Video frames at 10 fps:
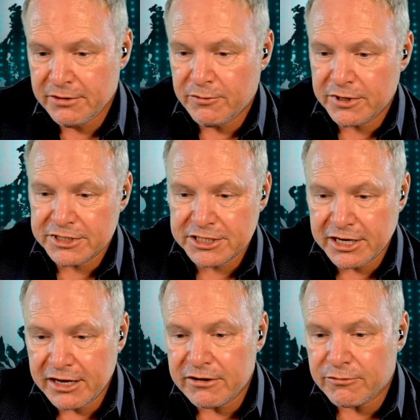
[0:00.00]
What
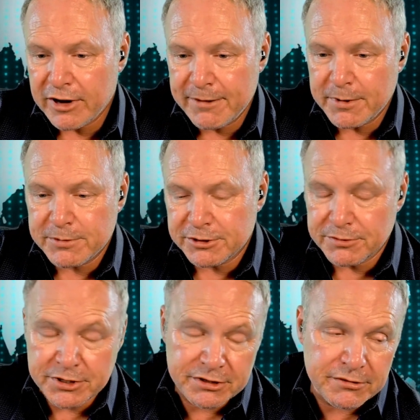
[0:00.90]
style wrap-up should we
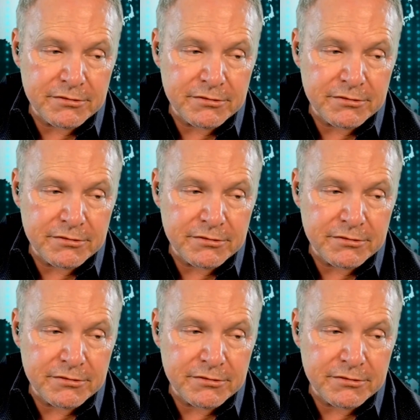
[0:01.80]
do?